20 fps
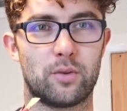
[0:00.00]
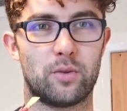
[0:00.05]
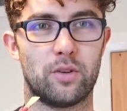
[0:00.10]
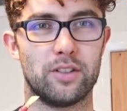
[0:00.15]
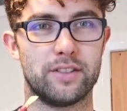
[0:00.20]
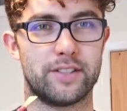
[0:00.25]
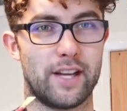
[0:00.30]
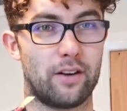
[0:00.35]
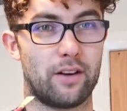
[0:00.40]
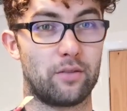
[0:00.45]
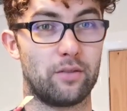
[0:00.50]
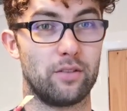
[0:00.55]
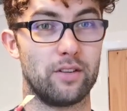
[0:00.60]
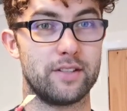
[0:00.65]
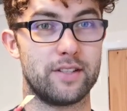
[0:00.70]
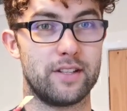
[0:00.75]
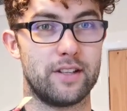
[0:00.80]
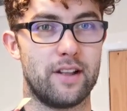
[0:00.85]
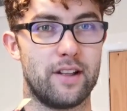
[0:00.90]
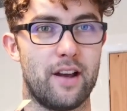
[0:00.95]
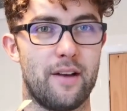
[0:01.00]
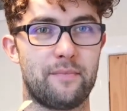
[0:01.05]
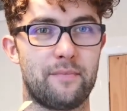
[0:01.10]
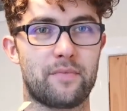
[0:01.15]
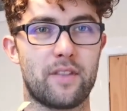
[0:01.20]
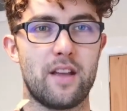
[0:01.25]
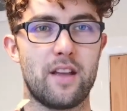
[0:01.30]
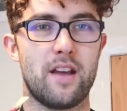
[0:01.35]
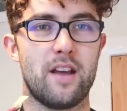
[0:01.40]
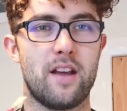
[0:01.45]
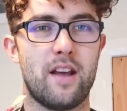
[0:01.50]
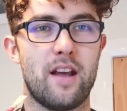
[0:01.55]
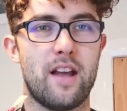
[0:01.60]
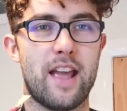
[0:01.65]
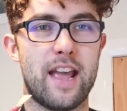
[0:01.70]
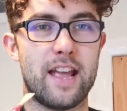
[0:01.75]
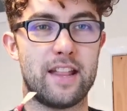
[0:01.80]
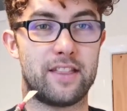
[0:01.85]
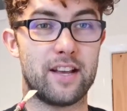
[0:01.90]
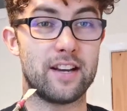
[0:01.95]
sound quality there.
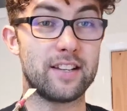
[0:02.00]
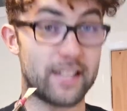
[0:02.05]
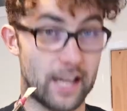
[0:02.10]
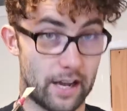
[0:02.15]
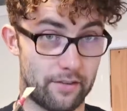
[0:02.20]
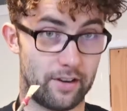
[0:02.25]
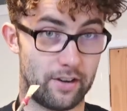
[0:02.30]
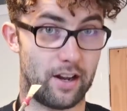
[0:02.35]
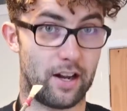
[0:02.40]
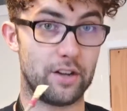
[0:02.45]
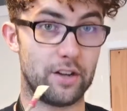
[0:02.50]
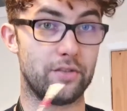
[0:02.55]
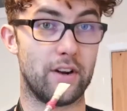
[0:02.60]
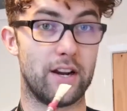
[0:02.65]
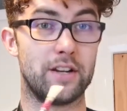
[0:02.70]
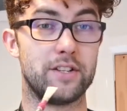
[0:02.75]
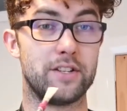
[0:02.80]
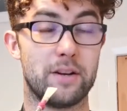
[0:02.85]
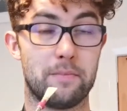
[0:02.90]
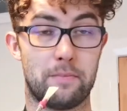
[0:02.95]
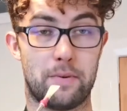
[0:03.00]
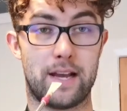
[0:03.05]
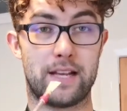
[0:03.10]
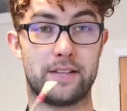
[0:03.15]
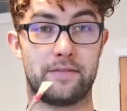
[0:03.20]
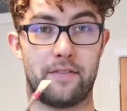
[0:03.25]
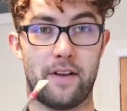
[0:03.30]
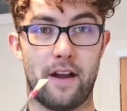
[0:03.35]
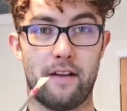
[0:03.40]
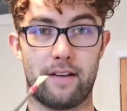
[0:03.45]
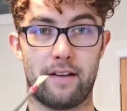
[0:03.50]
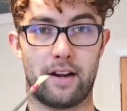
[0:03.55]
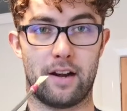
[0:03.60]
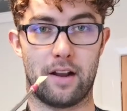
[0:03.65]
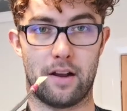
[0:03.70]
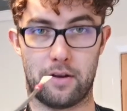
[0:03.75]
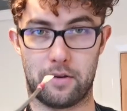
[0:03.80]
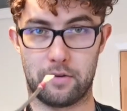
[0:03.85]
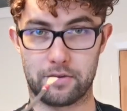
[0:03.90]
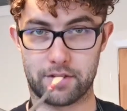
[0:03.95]
It does have a large range. It plays very
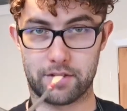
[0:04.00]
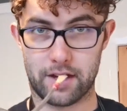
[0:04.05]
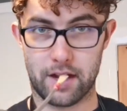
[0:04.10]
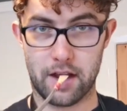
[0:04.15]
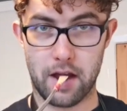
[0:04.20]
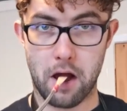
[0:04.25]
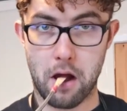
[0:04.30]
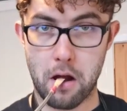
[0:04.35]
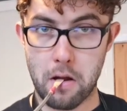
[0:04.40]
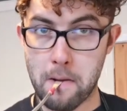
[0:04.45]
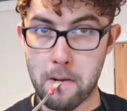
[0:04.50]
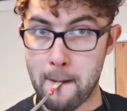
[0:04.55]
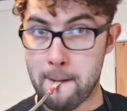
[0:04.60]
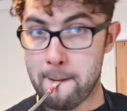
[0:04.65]
low, you'll see here.